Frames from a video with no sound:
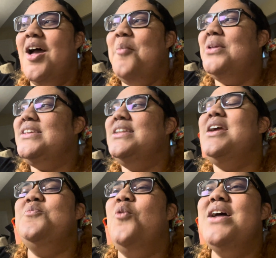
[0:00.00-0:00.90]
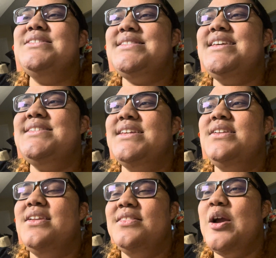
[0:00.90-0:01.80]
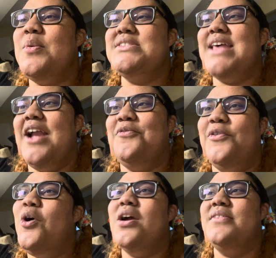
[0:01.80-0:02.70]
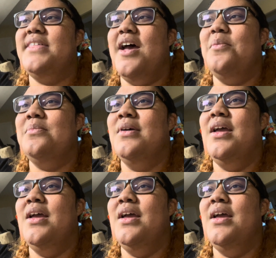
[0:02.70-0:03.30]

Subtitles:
But then in one season, there was like 4 of them,